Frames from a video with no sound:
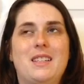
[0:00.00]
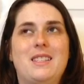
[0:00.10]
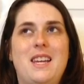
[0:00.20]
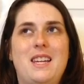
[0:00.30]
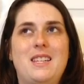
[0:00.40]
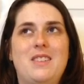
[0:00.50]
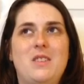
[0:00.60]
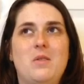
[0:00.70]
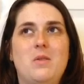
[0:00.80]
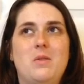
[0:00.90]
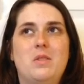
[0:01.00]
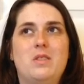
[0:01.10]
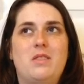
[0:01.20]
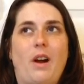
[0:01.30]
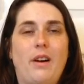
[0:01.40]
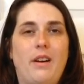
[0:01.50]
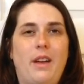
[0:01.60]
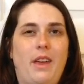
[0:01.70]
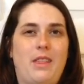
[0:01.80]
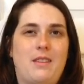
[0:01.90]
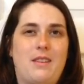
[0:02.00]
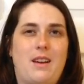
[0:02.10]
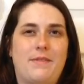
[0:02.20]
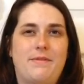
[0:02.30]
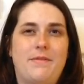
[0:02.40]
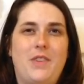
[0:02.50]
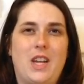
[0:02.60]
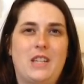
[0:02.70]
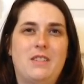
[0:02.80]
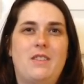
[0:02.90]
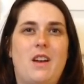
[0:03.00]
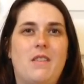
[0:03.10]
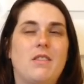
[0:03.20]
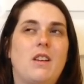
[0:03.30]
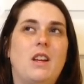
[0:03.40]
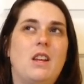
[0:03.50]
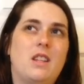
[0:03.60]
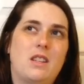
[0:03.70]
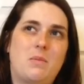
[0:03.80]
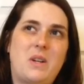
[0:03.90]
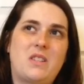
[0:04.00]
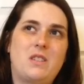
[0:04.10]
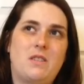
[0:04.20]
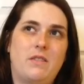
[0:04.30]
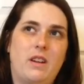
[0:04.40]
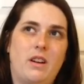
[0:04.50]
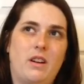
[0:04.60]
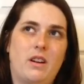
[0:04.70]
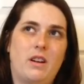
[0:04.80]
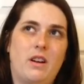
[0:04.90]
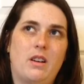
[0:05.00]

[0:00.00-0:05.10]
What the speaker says: tend to start and then not finish stuff, especially if they're